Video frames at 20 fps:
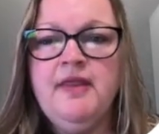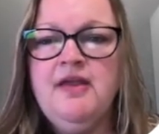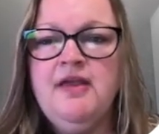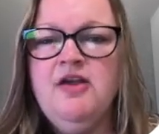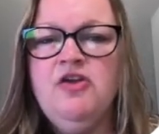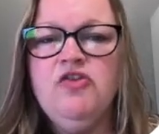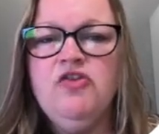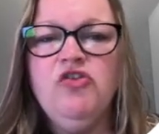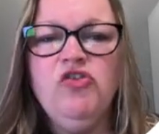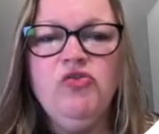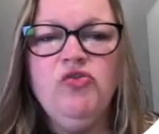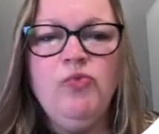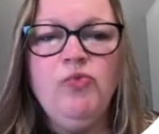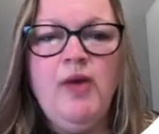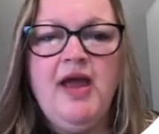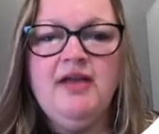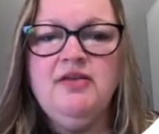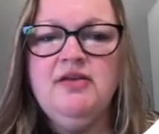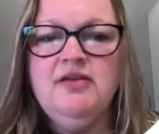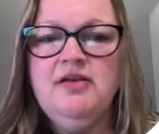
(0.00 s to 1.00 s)

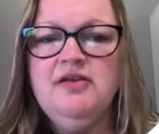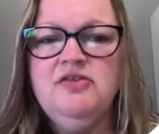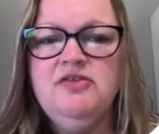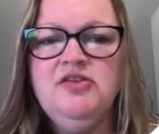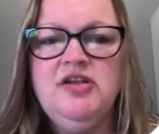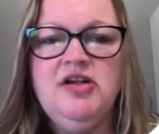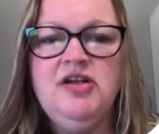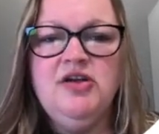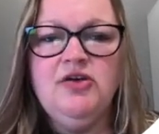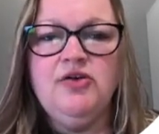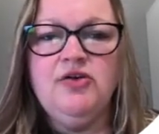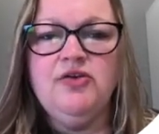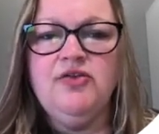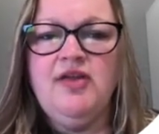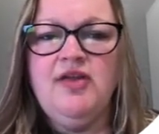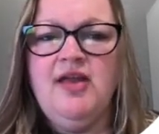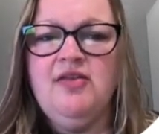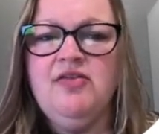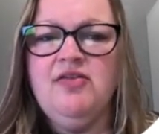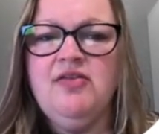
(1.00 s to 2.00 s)
Sweat, tears,
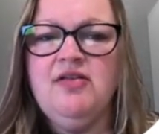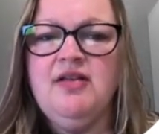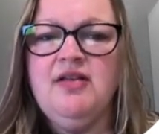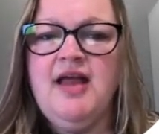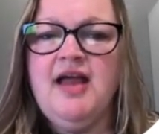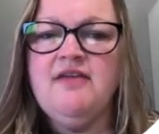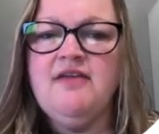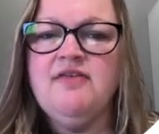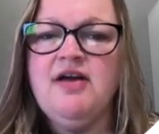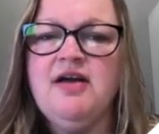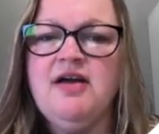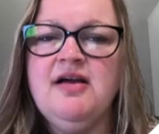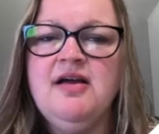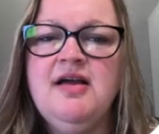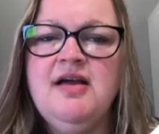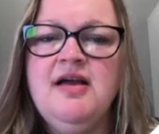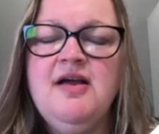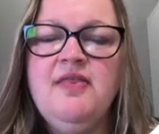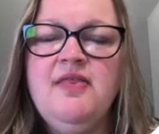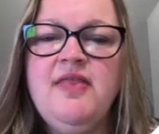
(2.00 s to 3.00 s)
and saliva,
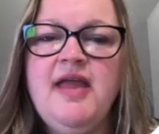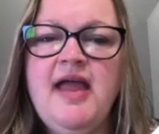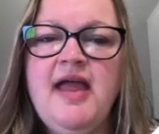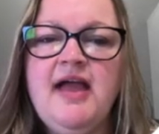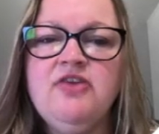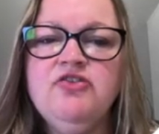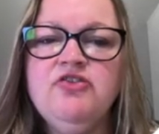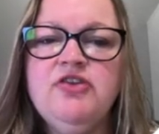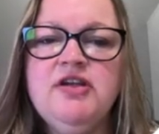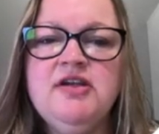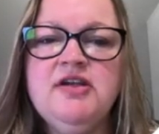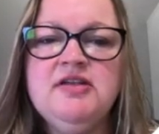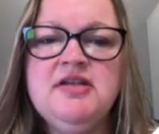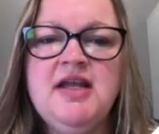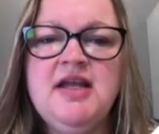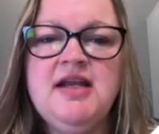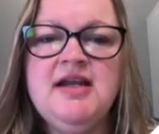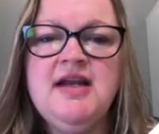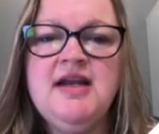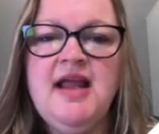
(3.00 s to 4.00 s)
they actually
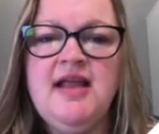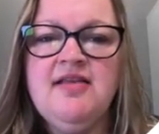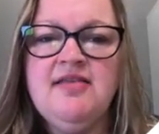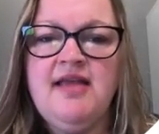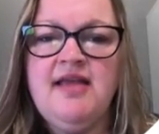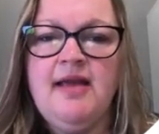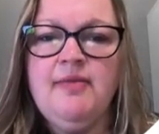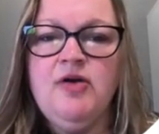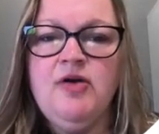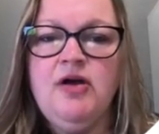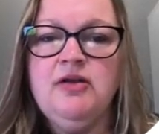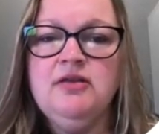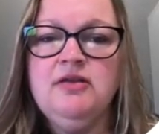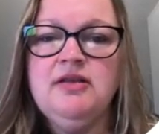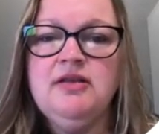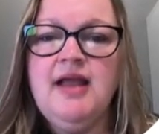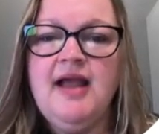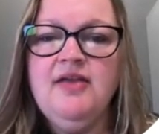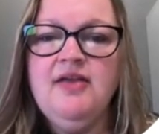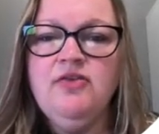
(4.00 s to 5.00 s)
contain an enzyme
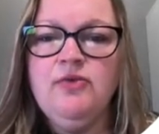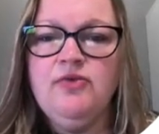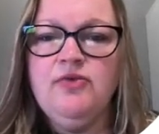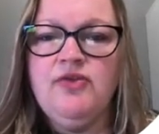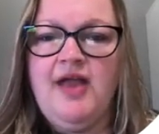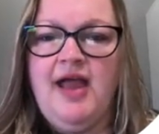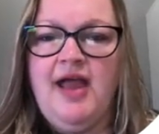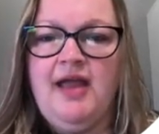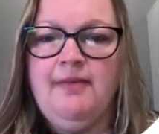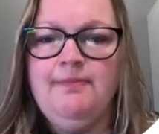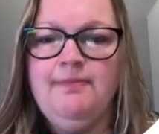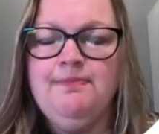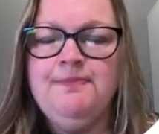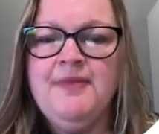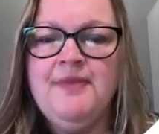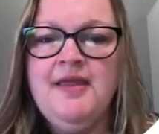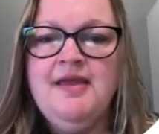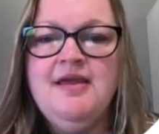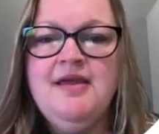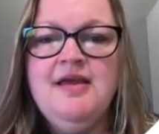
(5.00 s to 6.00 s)
called lysozyme.
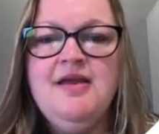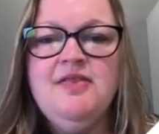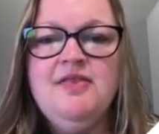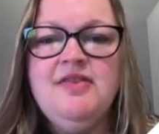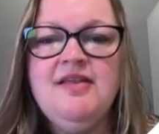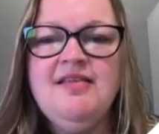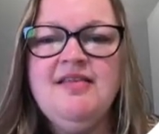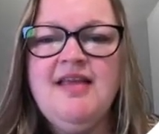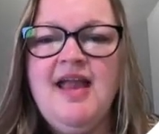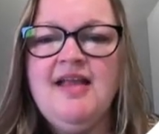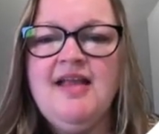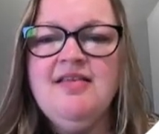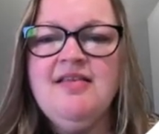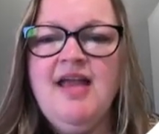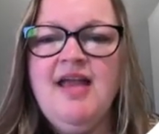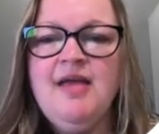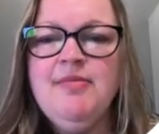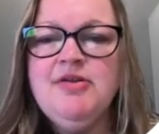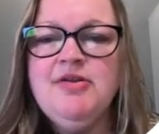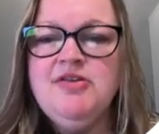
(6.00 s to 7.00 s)
This
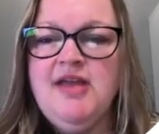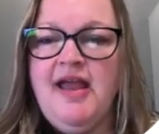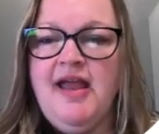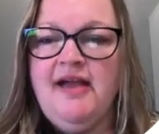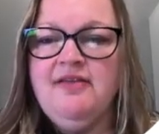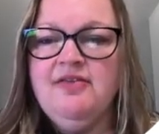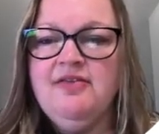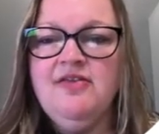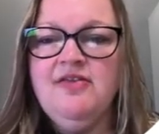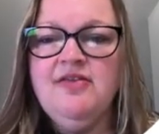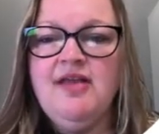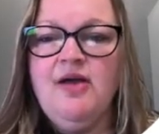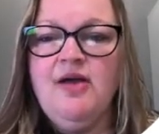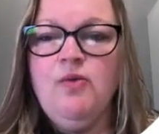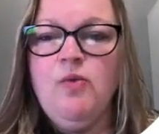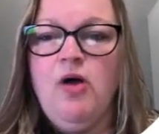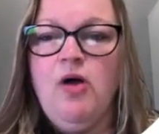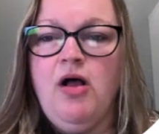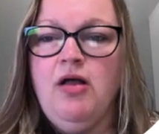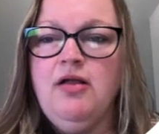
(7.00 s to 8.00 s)
enzyme attacks the cell
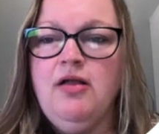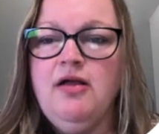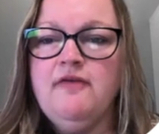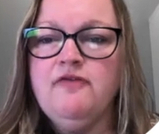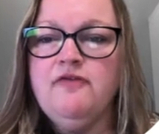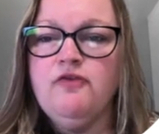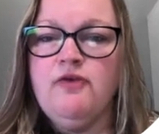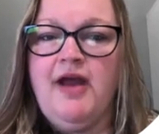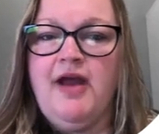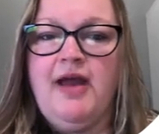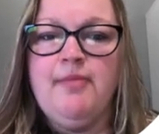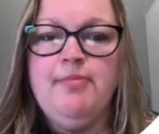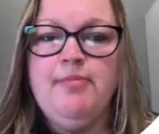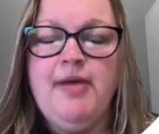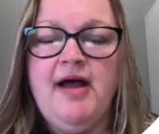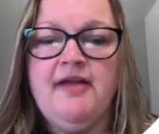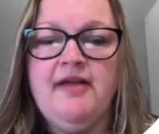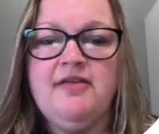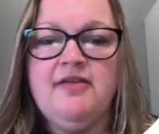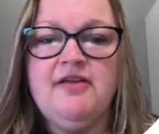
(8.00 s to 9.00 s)
wall of
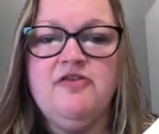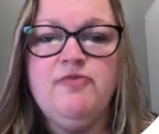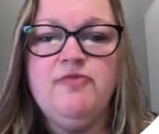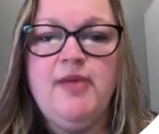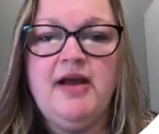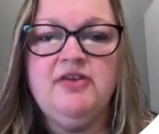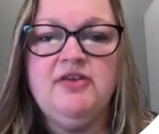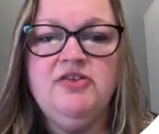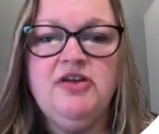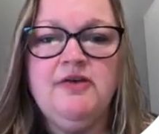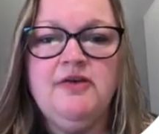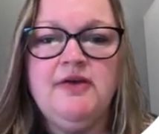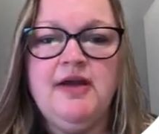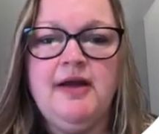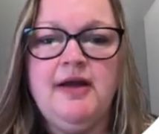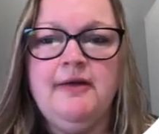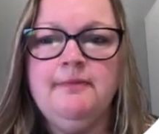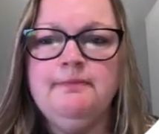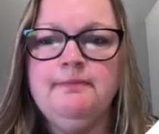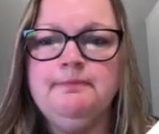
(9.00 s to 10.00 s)
gram-positive
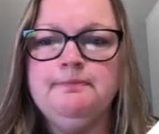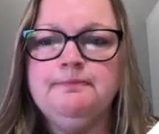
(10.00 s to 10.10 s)
bacteria.